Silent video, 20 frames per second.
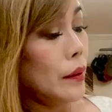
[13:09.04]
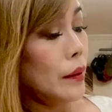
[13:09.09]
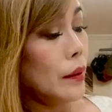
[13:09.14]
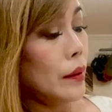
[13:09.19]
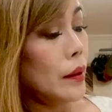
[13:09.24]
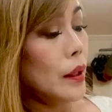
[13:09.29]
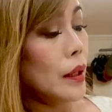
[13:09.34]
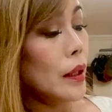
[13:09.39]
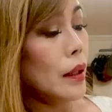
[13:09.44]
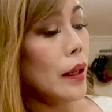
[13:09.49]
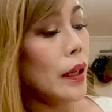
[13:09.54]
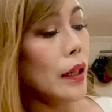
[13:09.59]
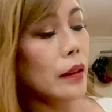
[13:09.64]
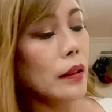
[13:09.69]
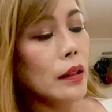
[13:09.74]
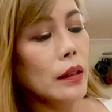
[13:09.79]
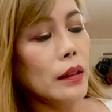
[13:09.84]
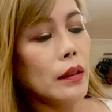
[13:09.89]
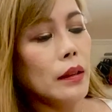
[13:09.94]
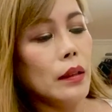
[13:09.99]
the
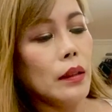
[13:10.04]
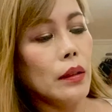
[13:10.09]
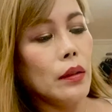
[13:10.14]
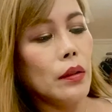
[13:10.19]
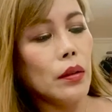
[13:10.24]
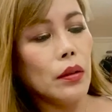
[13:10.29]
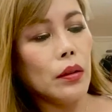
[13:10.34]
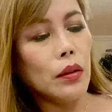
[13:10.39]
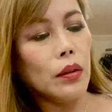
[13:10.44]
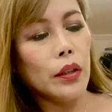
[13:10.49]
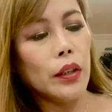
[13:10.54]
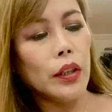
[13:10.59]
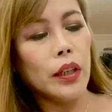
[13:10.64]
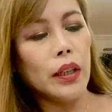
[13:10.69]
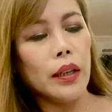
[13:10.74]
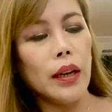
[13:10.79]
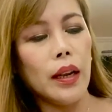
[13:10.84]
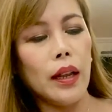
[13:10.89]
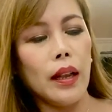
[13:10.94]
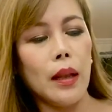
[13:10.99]
Lady
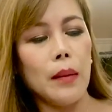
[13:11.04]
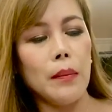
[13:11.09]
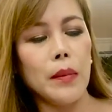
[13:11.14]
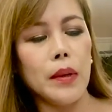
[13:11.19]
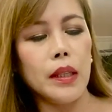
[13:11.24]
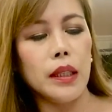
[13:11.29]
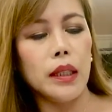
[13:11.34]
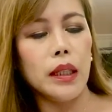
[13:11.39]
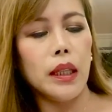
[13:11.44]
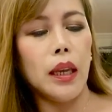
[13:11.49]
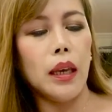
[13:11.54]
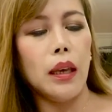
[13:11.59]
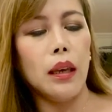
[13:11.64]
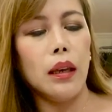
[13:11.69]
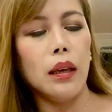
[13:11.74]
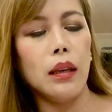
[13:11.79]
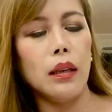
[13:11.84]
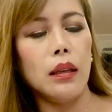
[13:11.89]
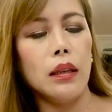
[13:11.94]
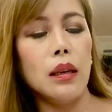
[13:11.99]
Dior
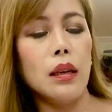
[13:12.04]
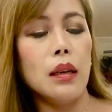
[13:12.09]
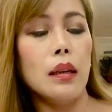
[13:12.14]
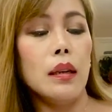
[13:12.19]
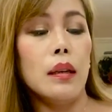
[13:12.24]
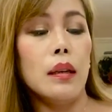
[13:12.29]
MLA